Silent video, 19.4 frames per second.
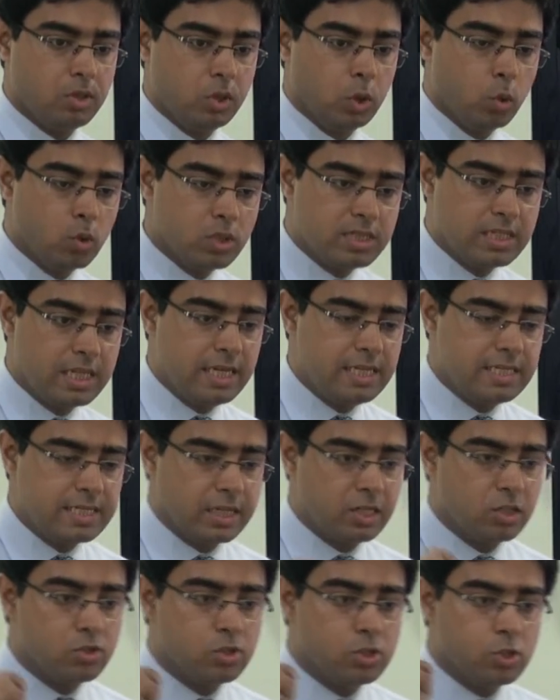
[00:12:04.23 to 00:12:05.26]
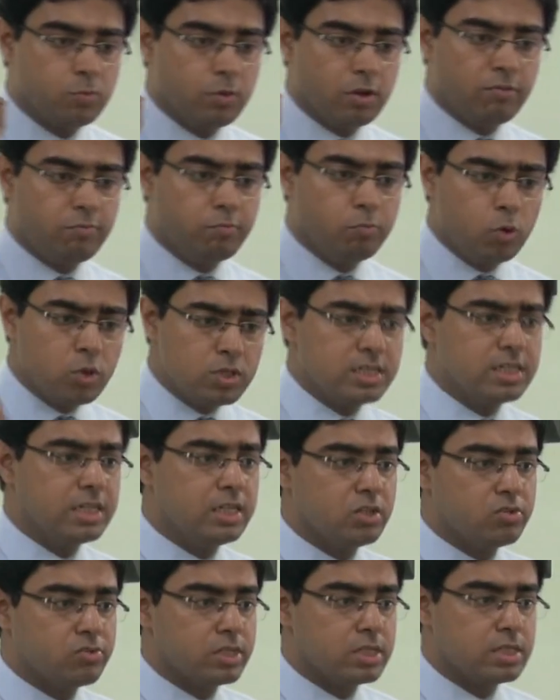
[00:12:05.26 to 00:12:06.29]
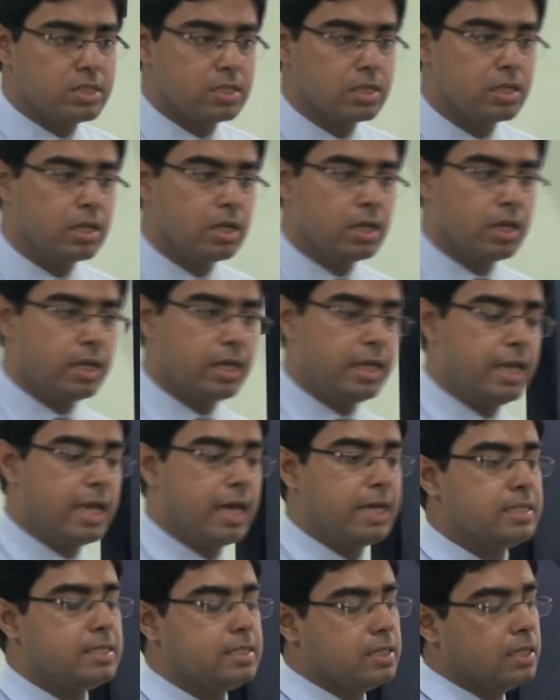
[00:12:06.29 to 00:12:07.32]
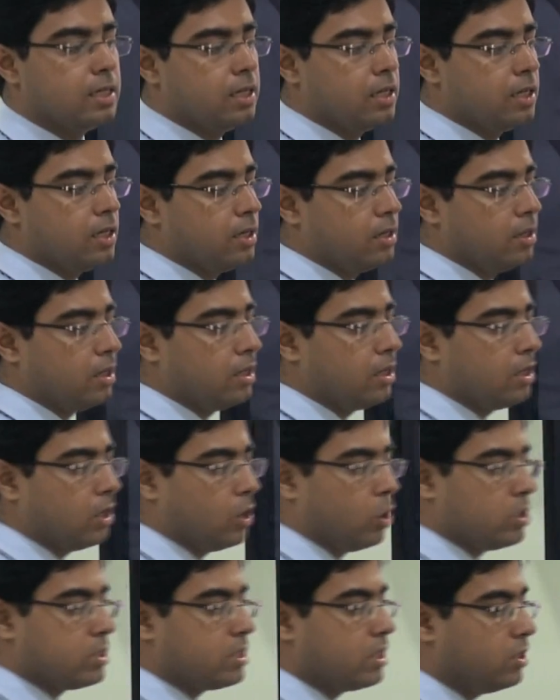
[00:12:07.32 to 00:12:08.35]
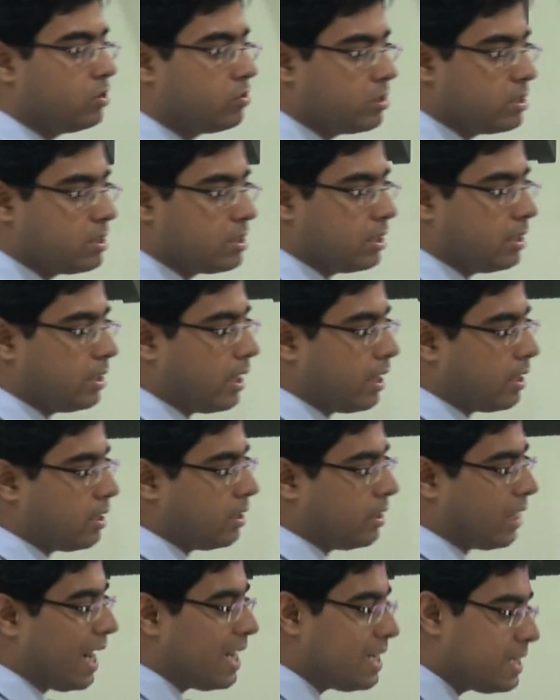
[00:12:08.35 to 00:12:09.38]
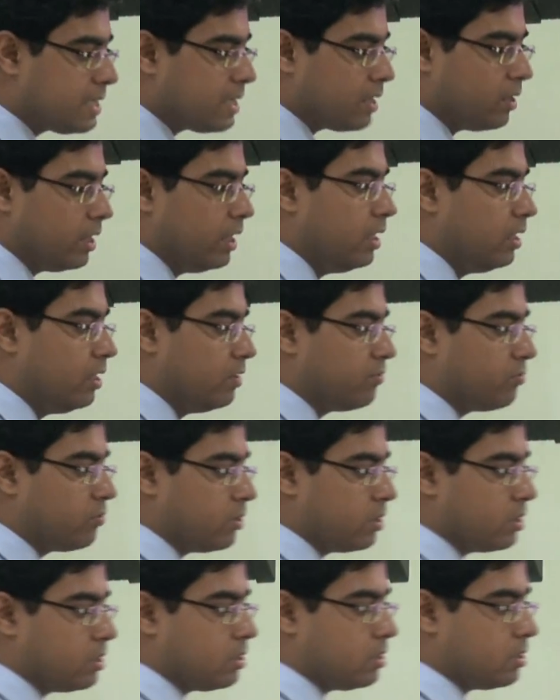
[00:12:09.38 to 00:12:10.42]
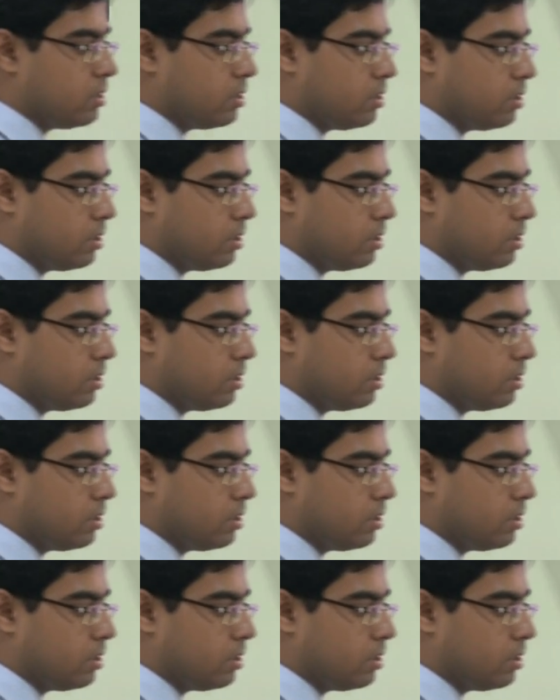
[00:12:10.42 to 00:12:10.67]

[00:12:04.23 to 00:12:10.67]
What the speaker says: Those things that used to be of most interest, he has lost interest in that. That's the indifference.